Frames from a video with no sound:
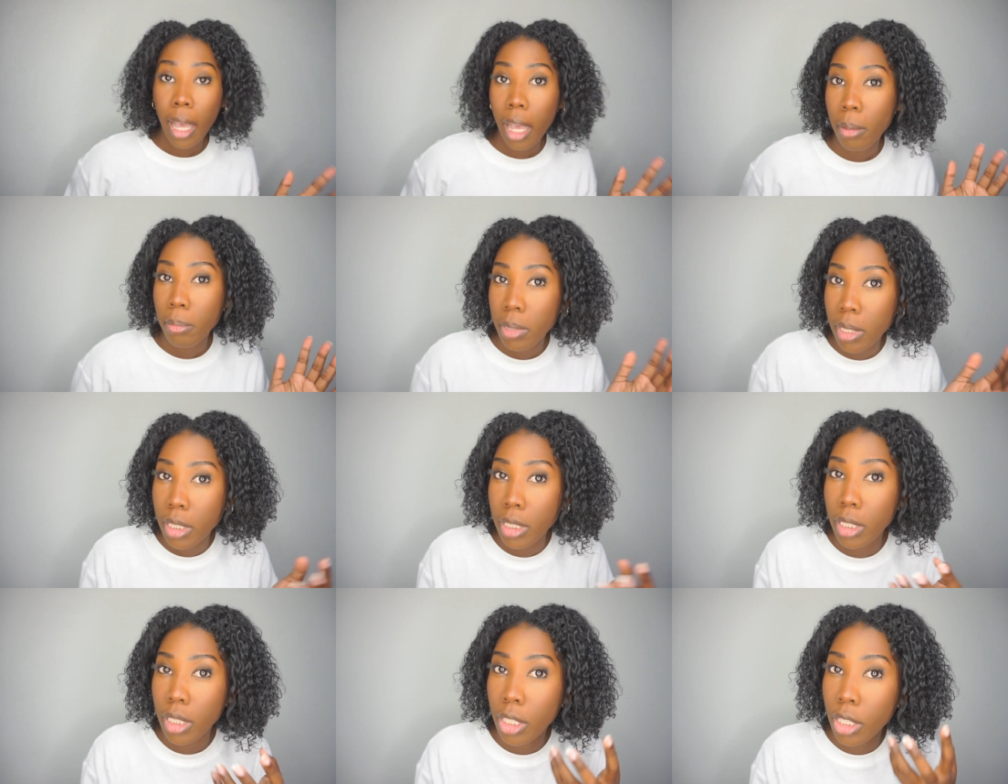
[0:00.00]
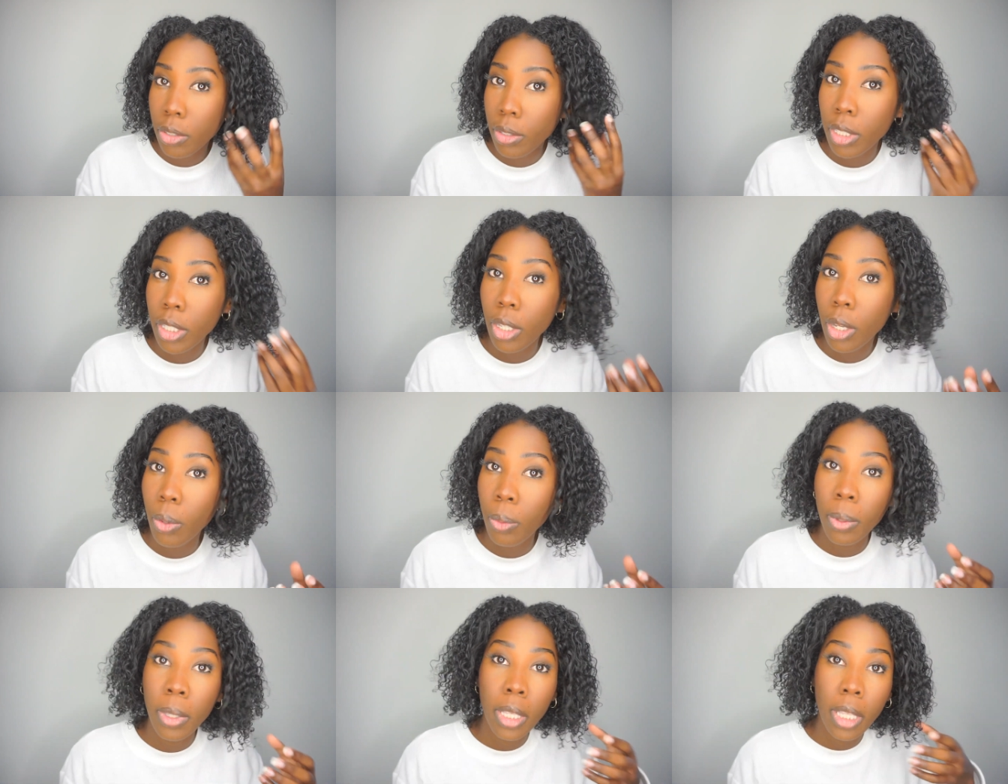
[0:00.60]
I'm considering
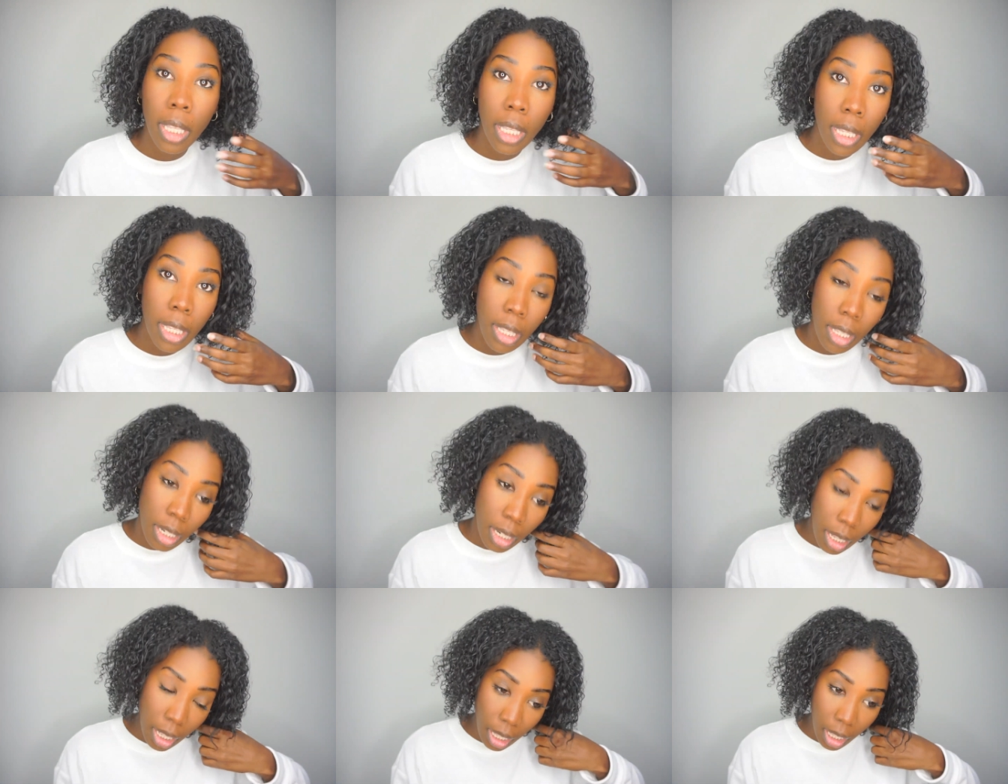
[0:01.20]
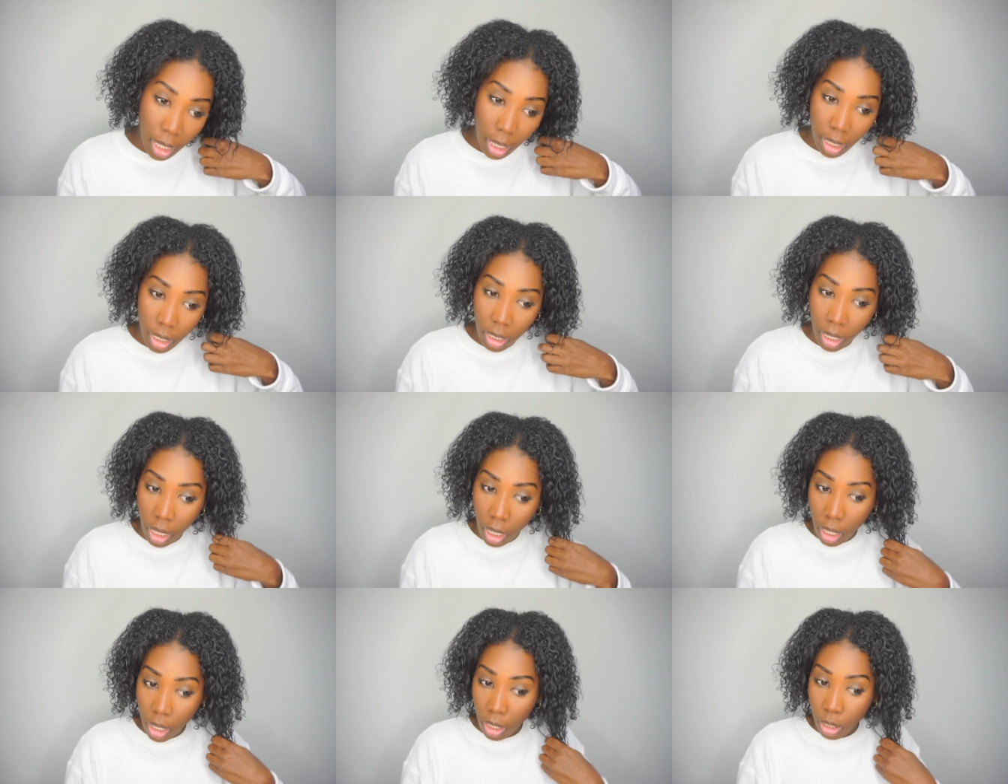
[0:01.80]
going in
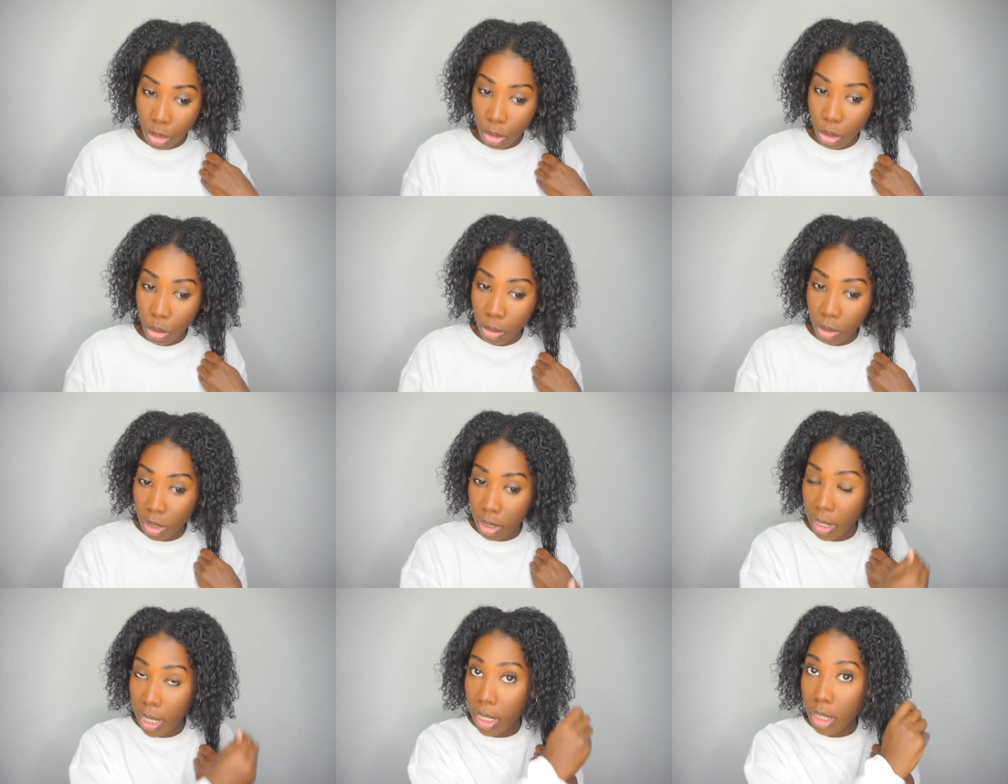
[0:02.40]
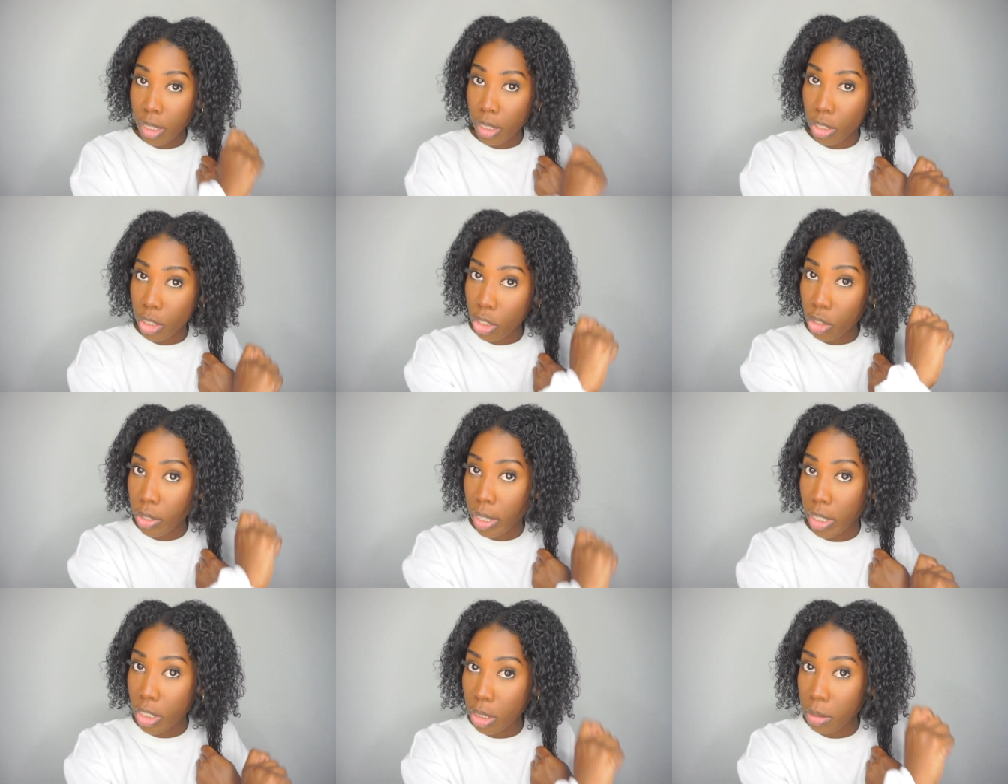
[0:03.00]
and doing like the
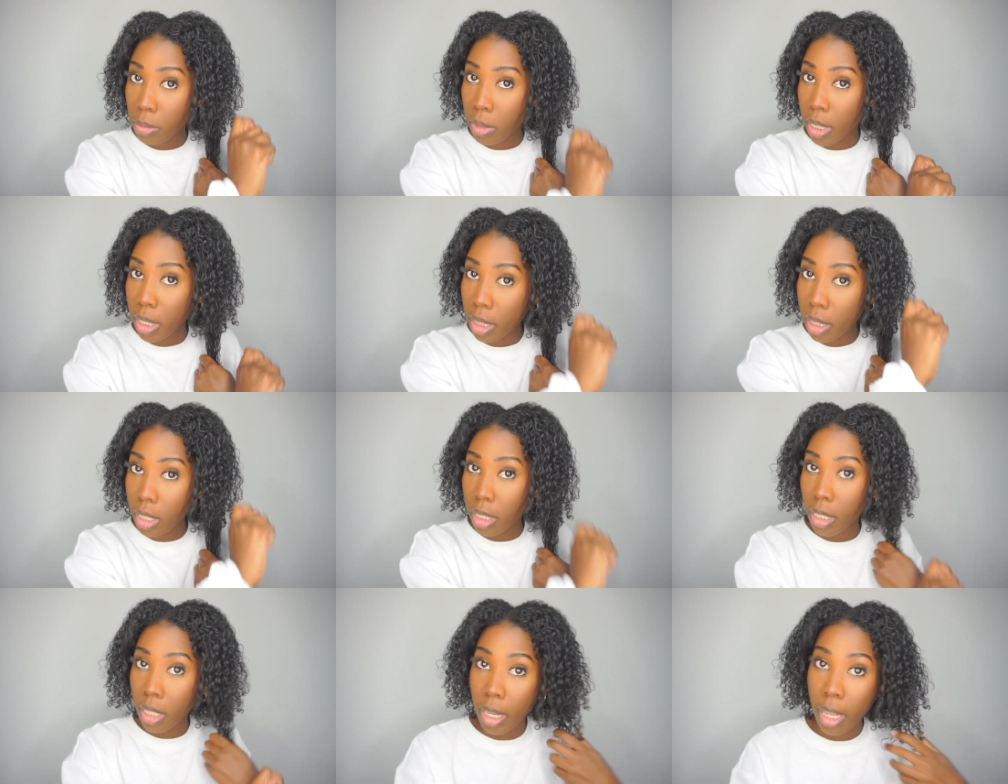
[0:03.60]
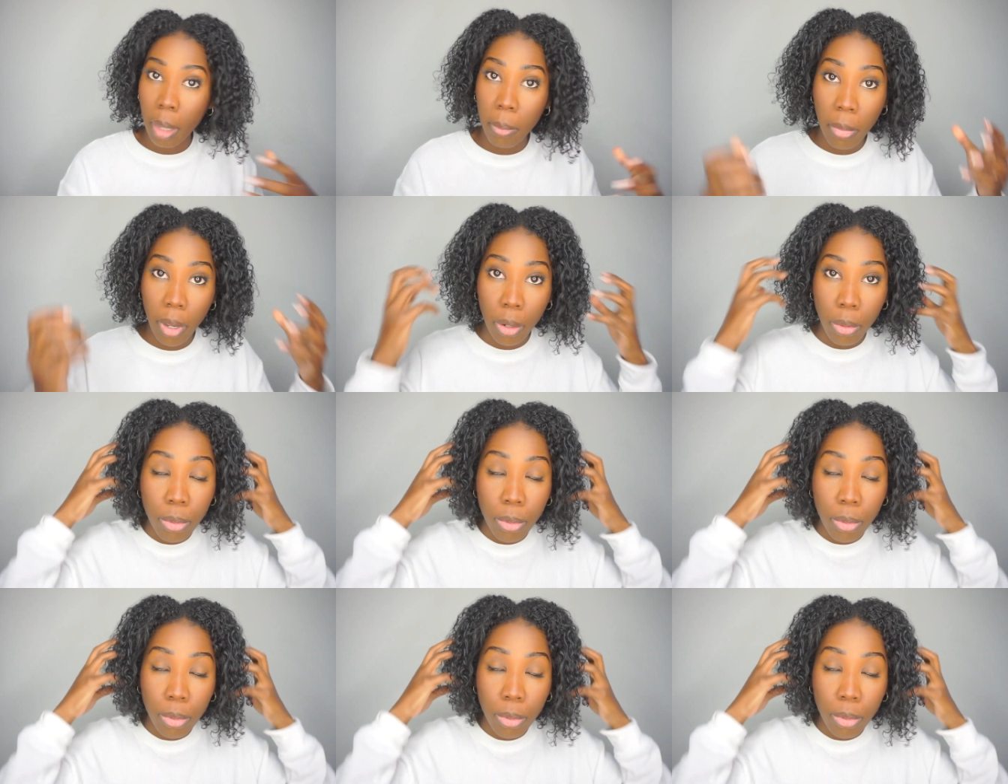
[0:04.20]
stretch method at my